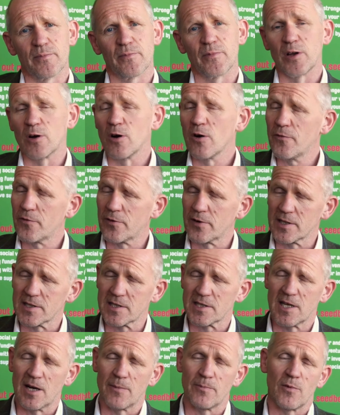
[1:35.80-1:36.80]
We offer
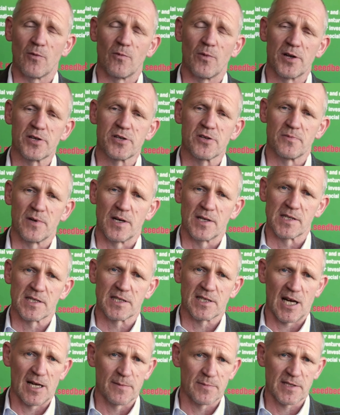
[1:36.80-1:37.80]
some one-to-one
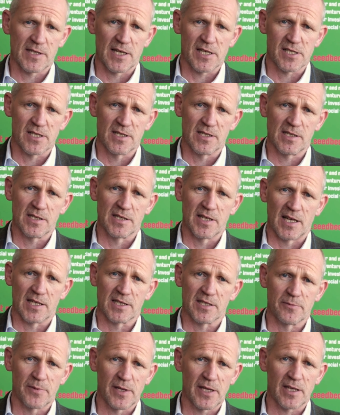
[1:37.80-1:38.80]
Skype sessions
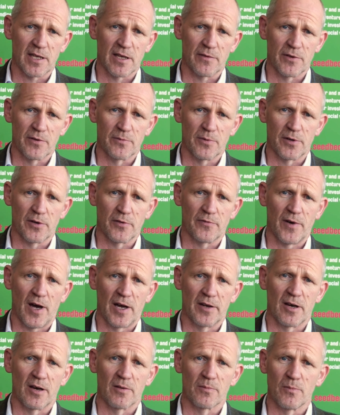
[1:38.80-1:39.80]
next week if you want to
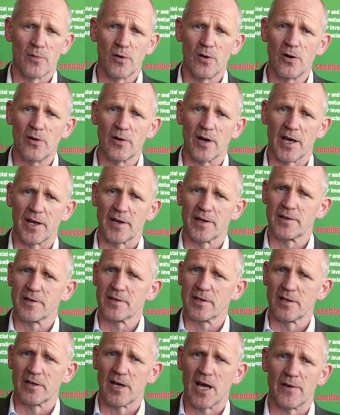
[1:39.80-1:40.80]
find out more and
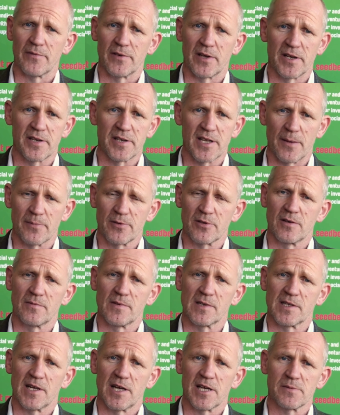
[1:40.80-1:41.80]
have an in-depth
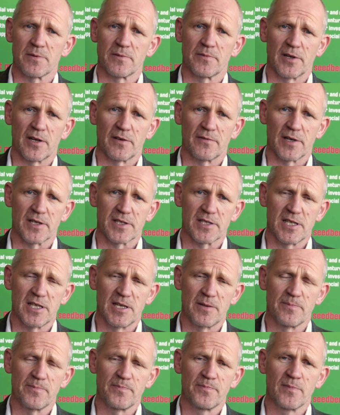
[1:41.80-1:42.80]
conversation with one of our
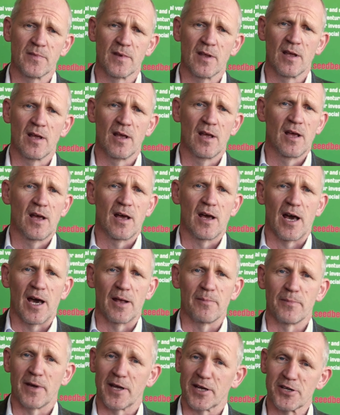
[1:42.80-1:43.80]
team.
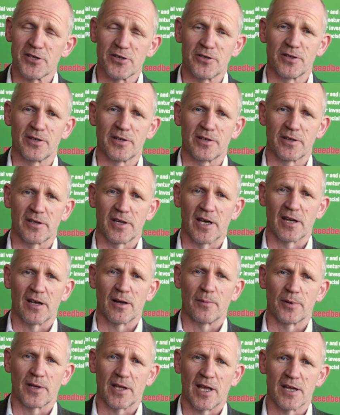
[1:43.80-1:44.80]
And make sure you get
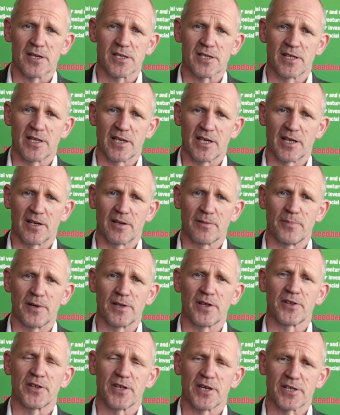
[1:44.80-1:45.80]
our application in by
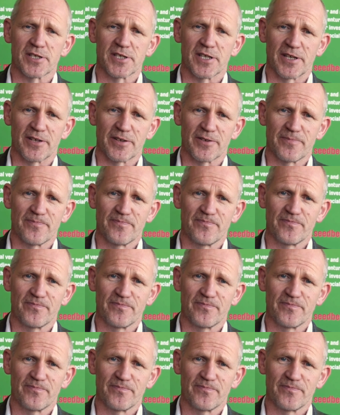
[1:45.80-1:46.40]
the 13th.